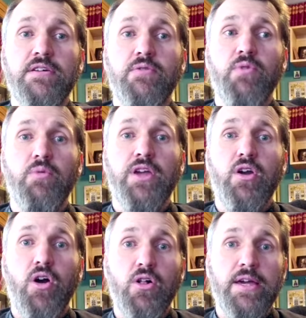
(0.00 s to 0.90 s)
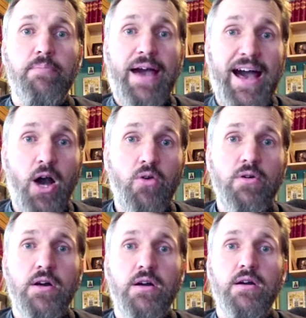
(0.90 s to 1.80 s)
what we call a bow
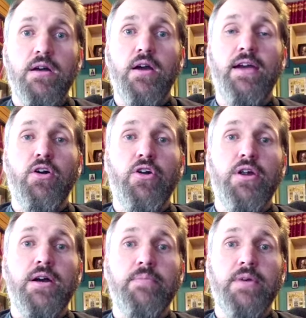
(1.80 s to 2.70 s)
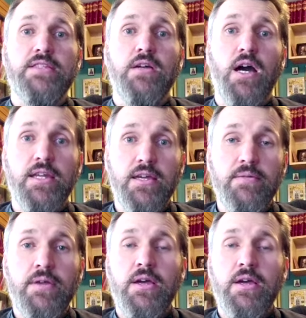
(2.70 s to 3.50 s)
or a metania,